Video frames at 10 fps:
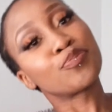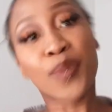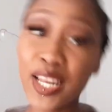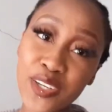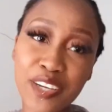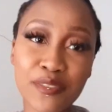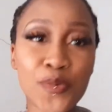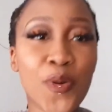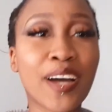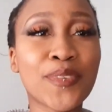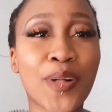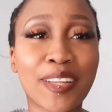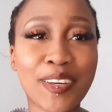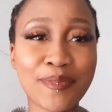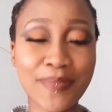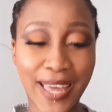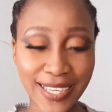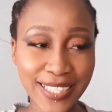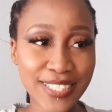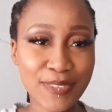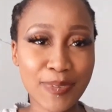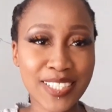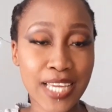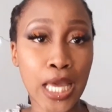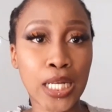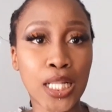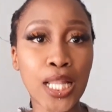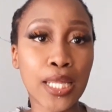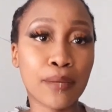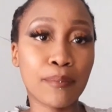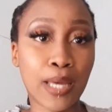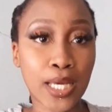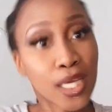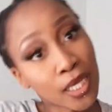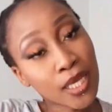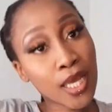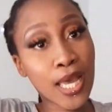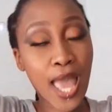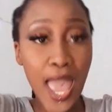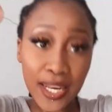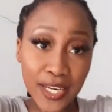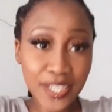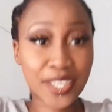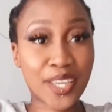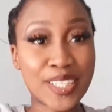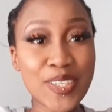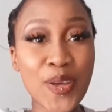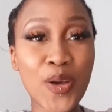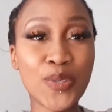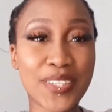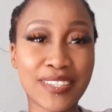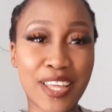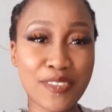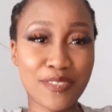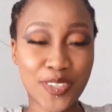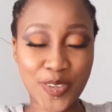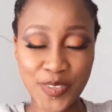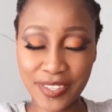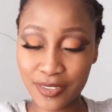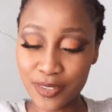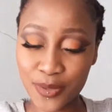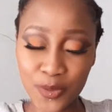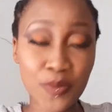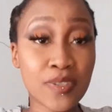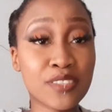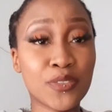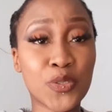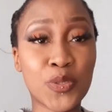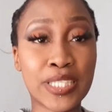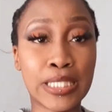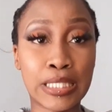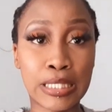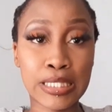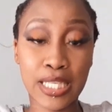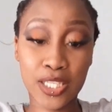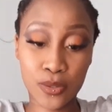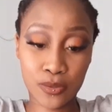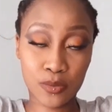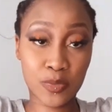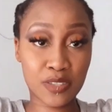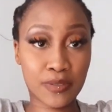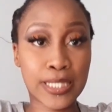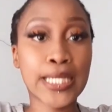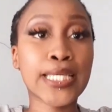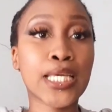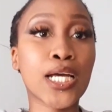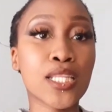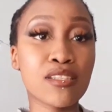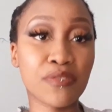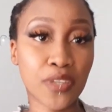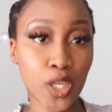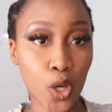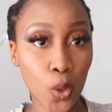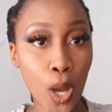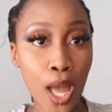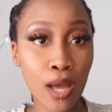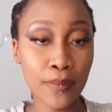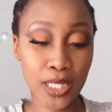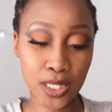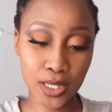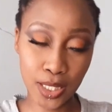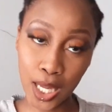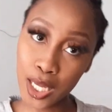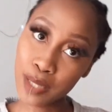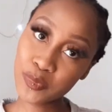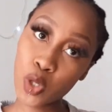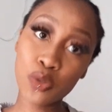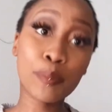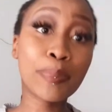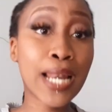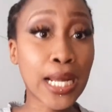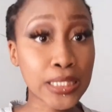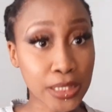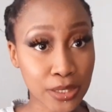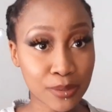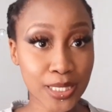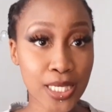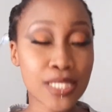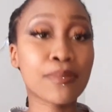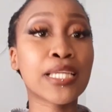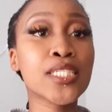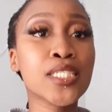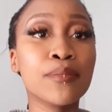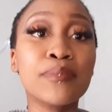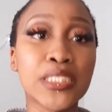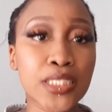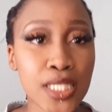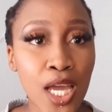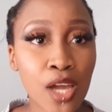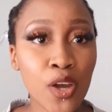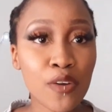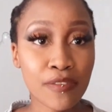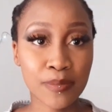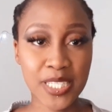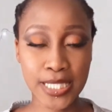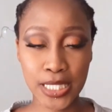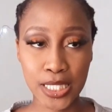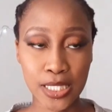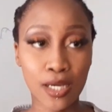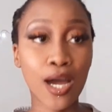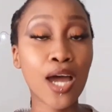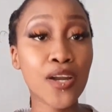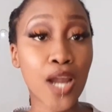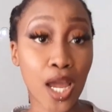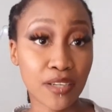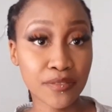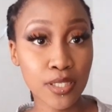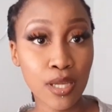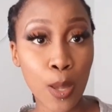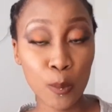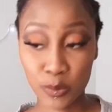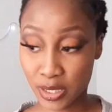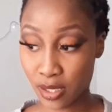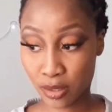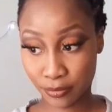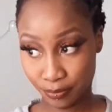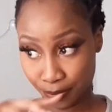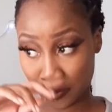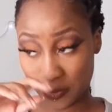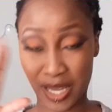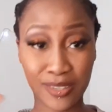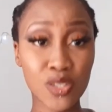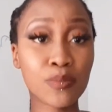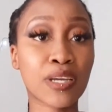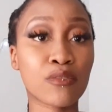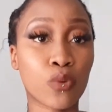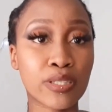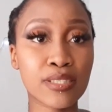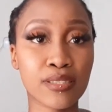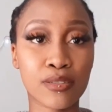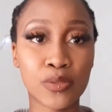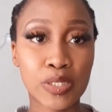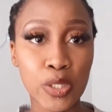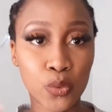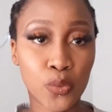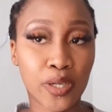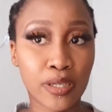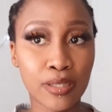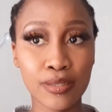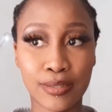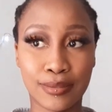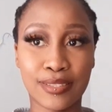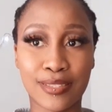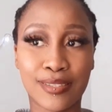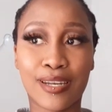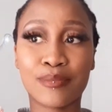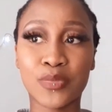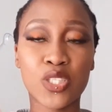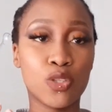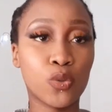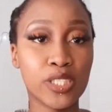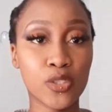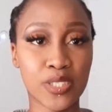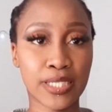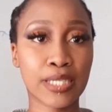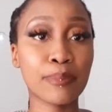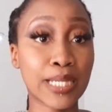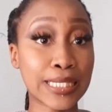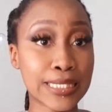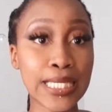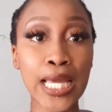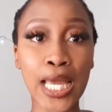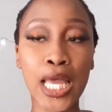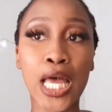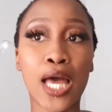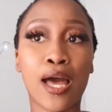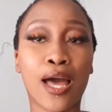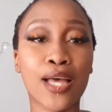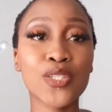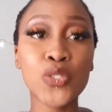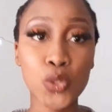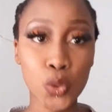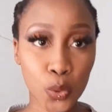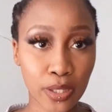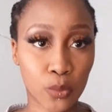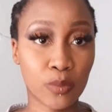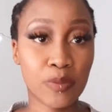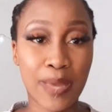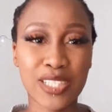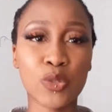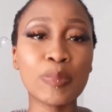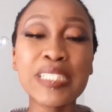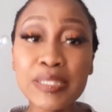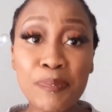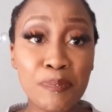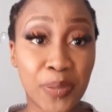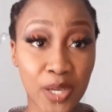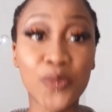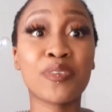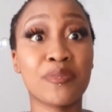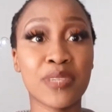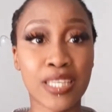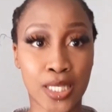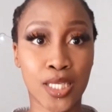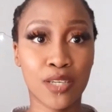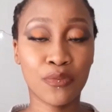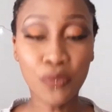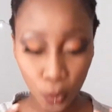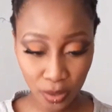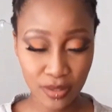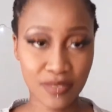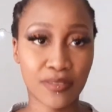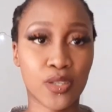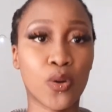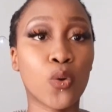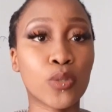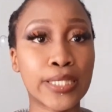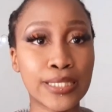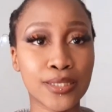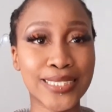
Hello everyone, welcome back to my channel, and I'm back at it again with another video. Thank you so much for tuning in. Thank you so much for clicking on this video, because today I'm going to plug you because my shipment from Shein arrived. Now, I know my voice sounds weird, just that I'm slowly losing it, but soon it will be back, so please bear with me for this video only.